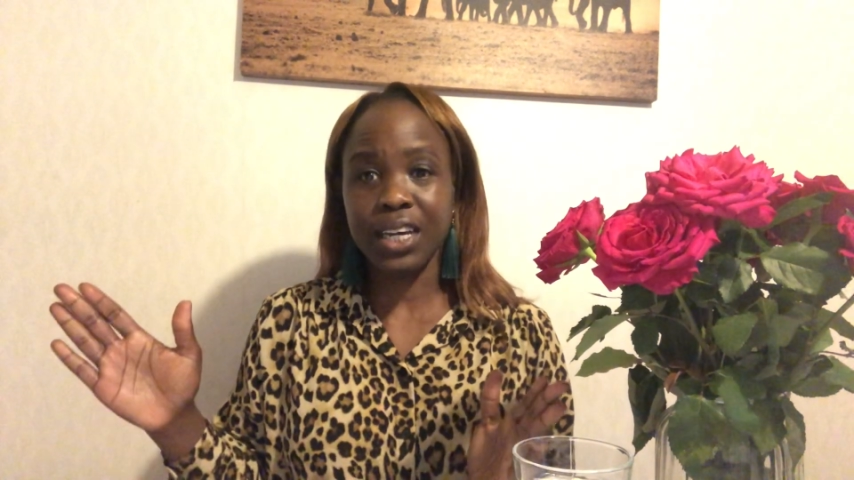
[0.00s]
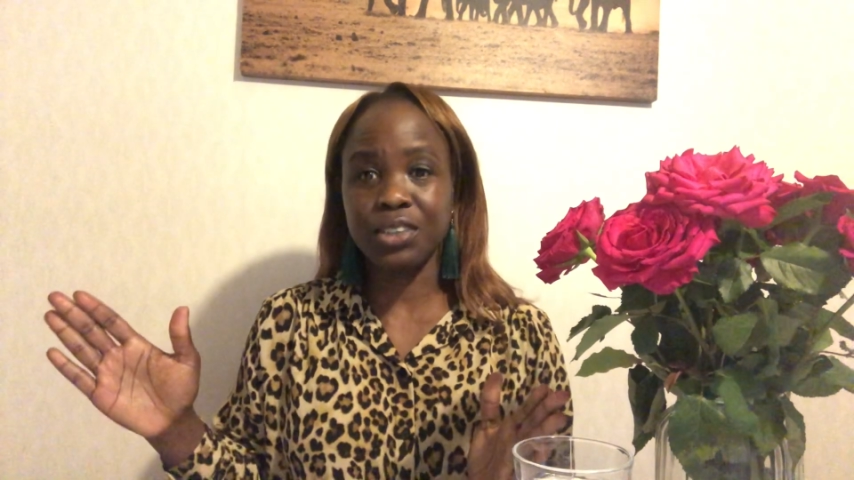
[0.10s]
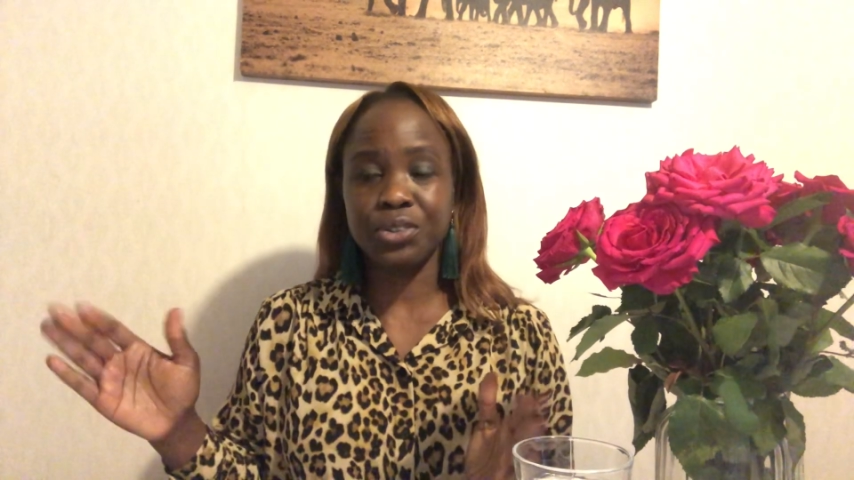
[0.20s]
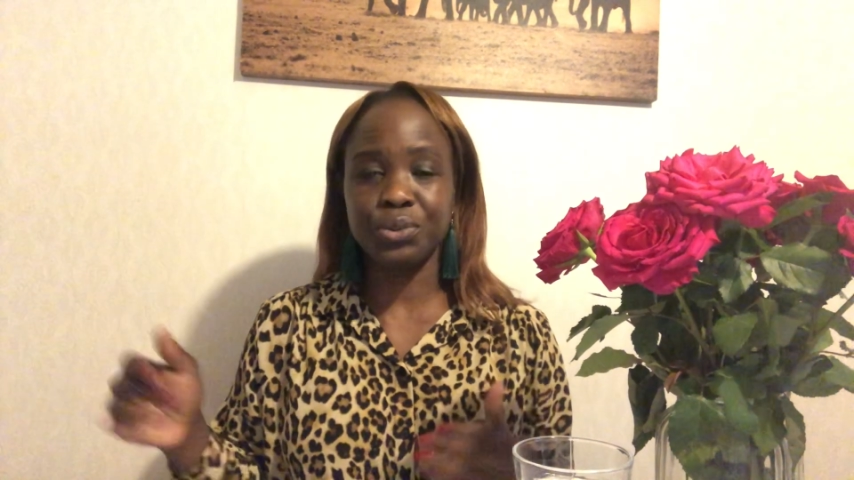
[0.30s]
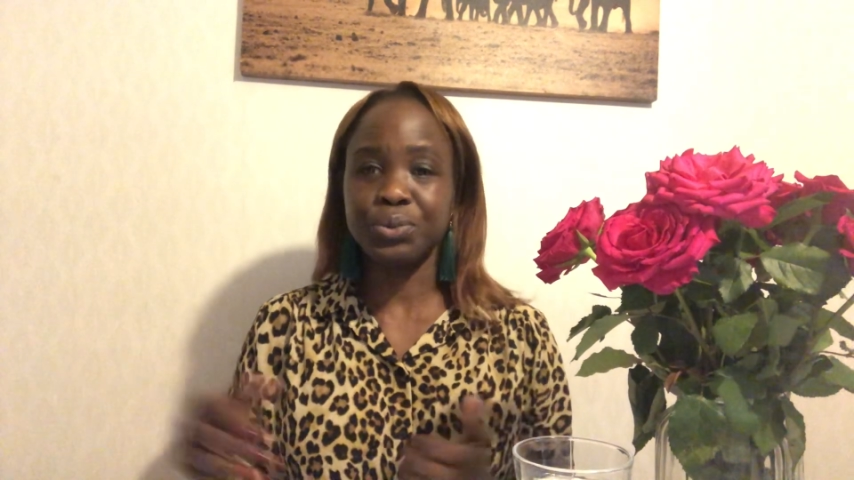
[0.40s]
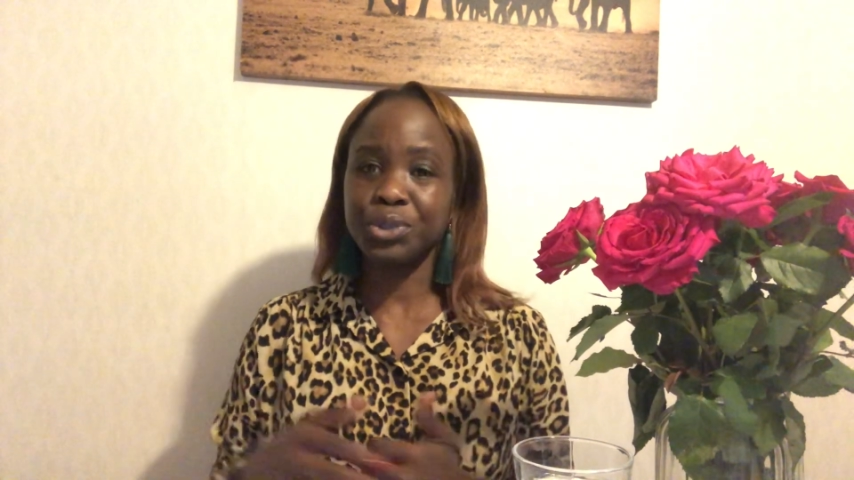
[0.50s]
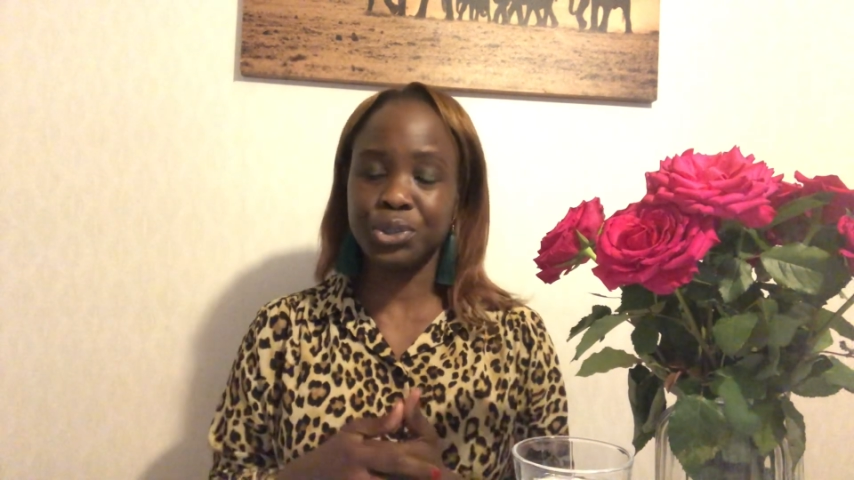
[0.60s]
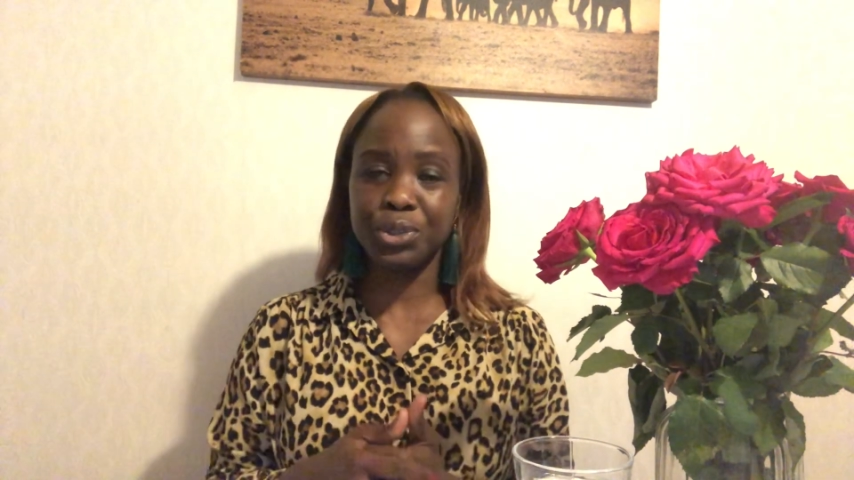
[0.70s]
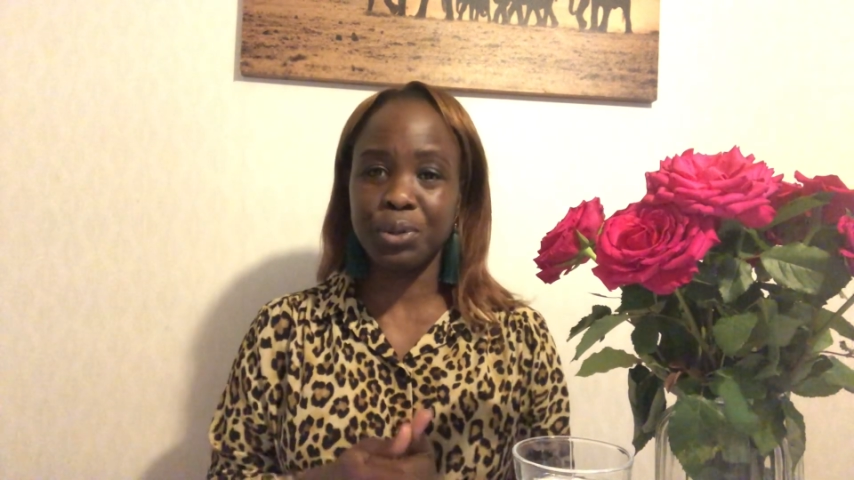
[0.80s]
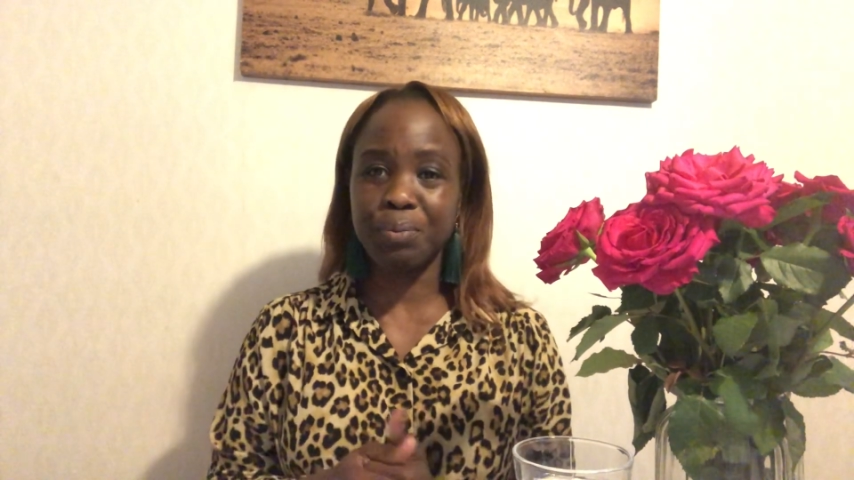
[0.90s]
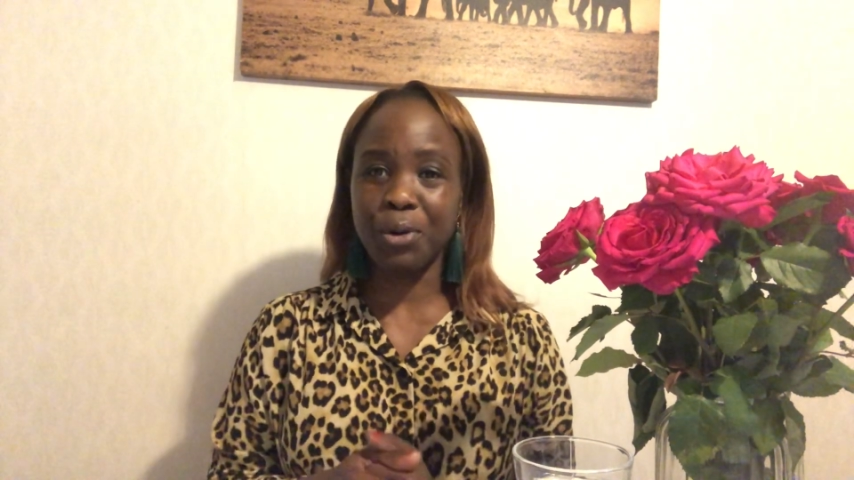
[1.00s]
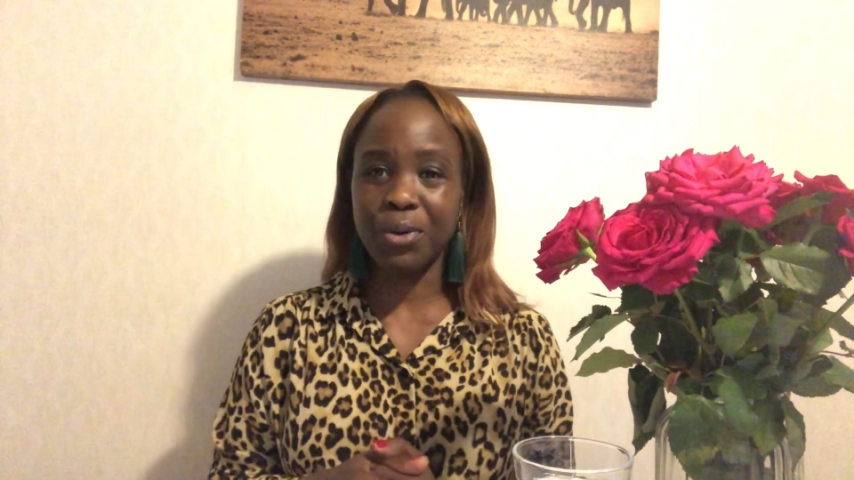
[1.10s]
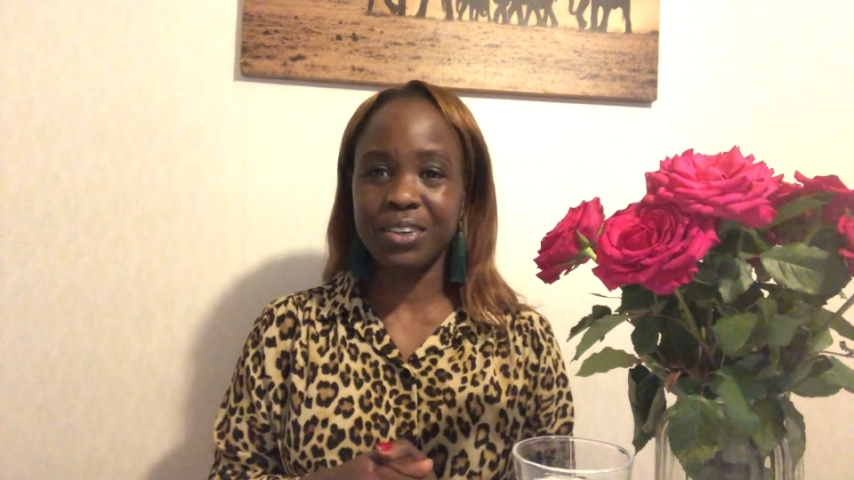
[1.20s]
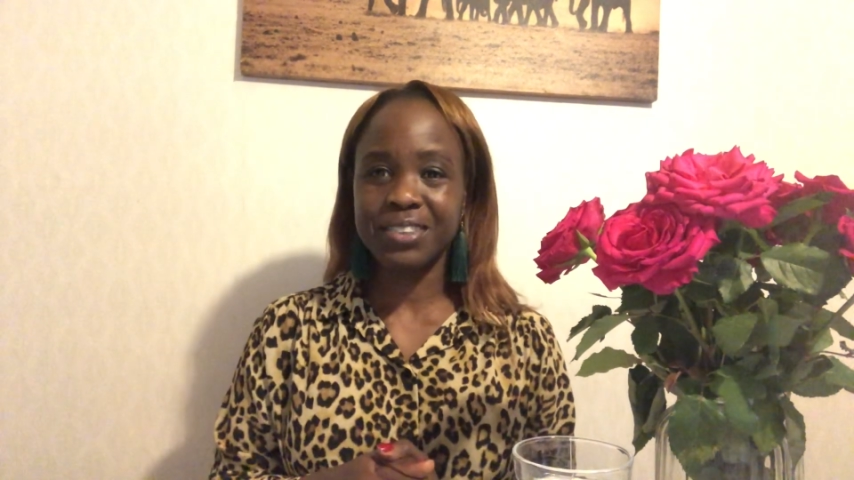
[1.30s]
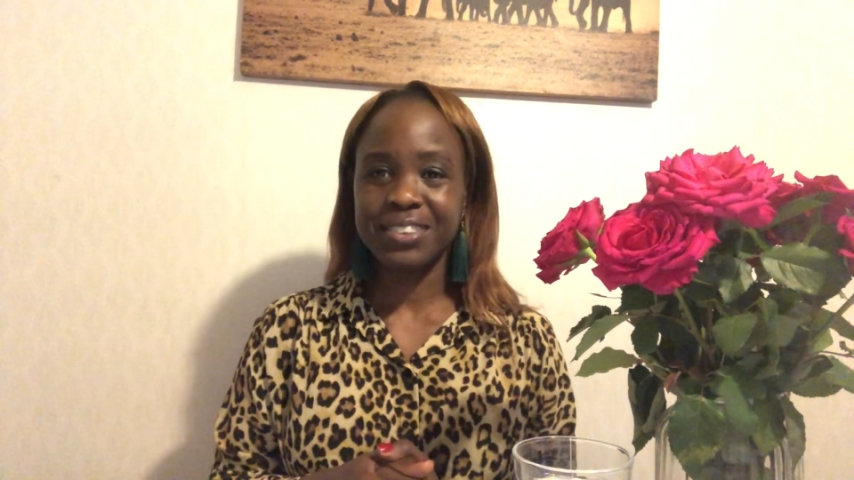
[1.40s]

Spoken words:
I don't know. You know more.